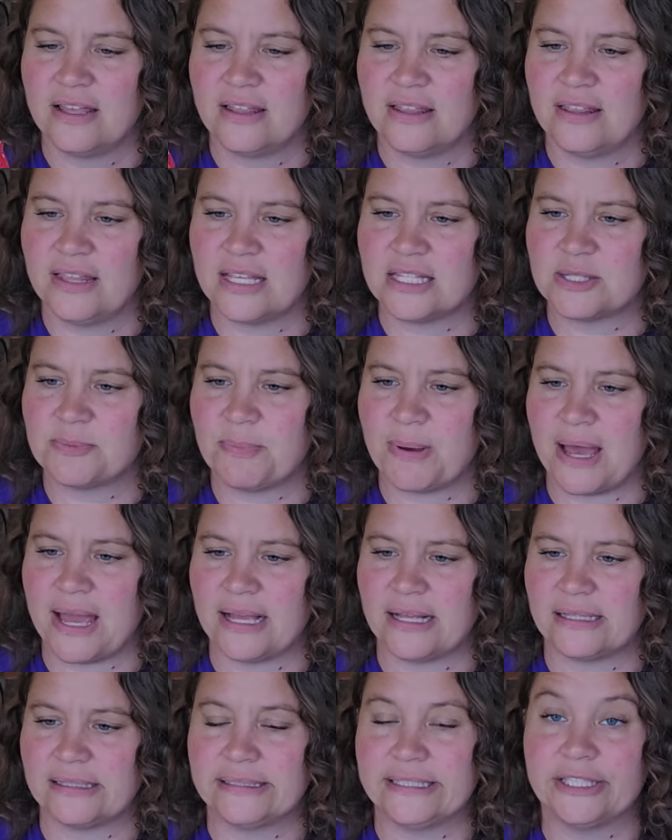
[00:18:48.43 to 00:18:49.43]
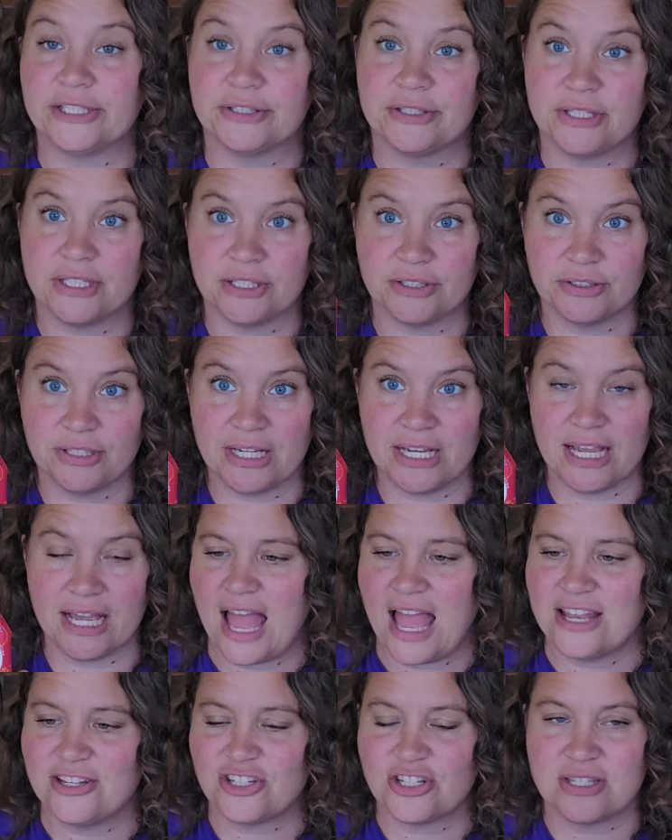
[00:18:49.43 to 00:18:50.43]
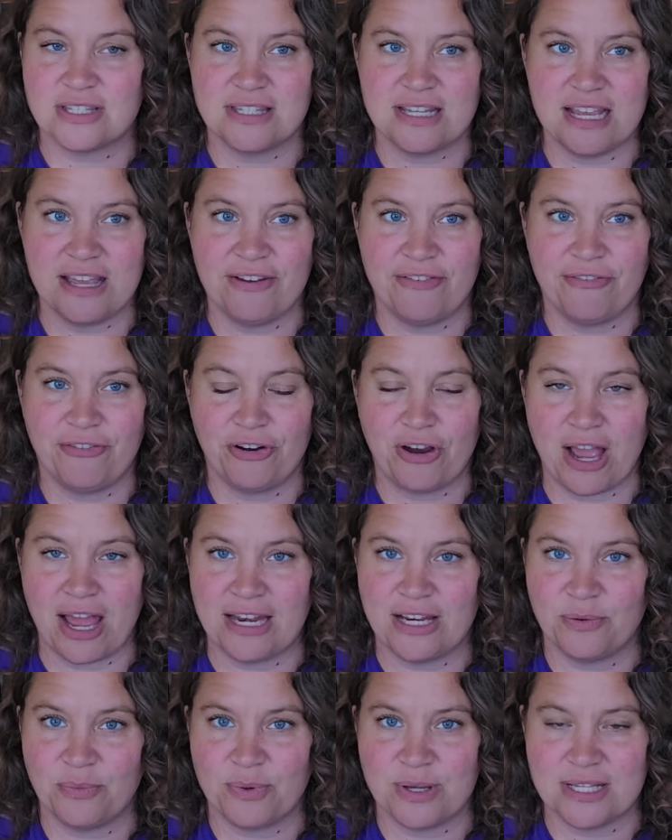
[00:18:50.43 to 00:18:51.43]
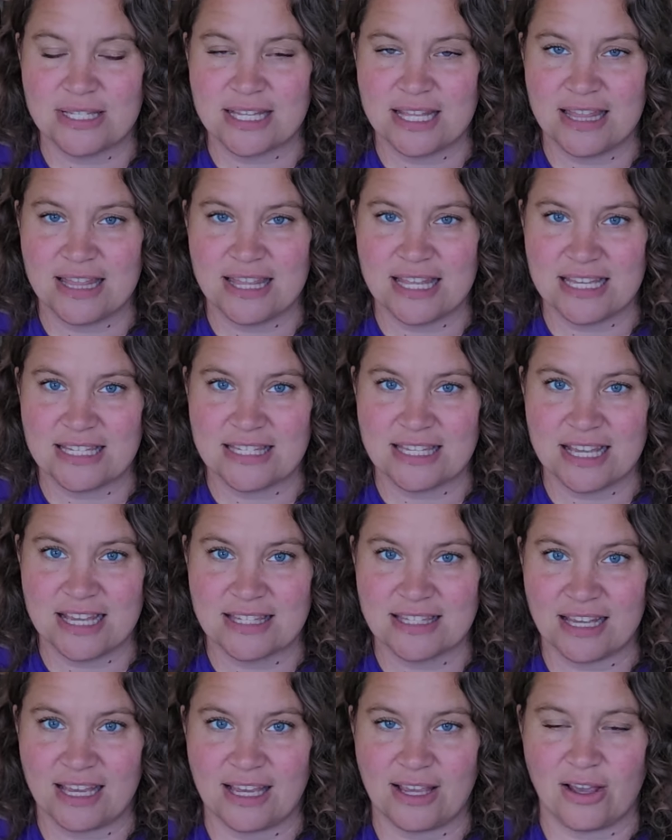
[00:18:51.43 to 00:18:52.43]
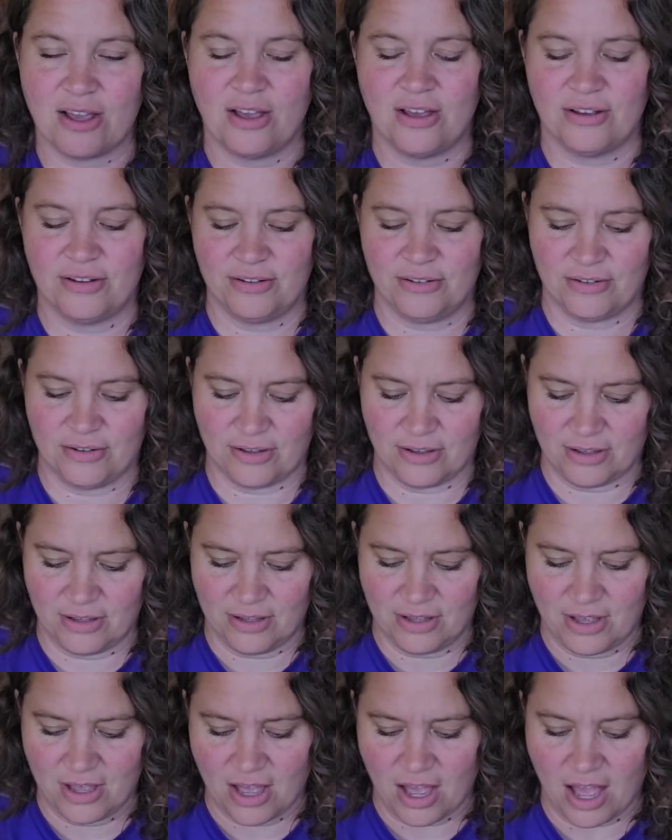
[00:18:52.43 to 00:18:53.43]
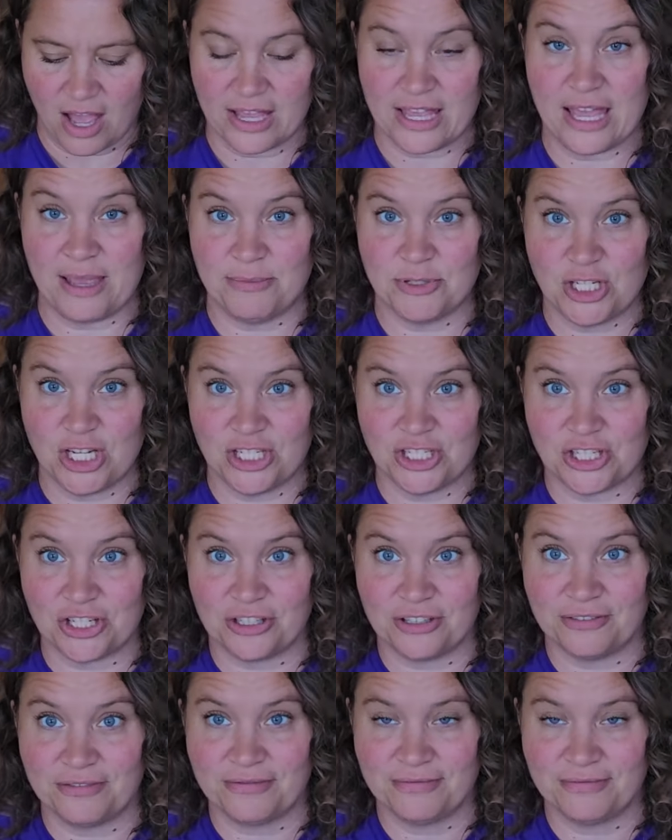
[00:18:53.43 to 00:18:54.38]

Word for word: that's by Clear Theory and just see if for any reason this is like a game changer.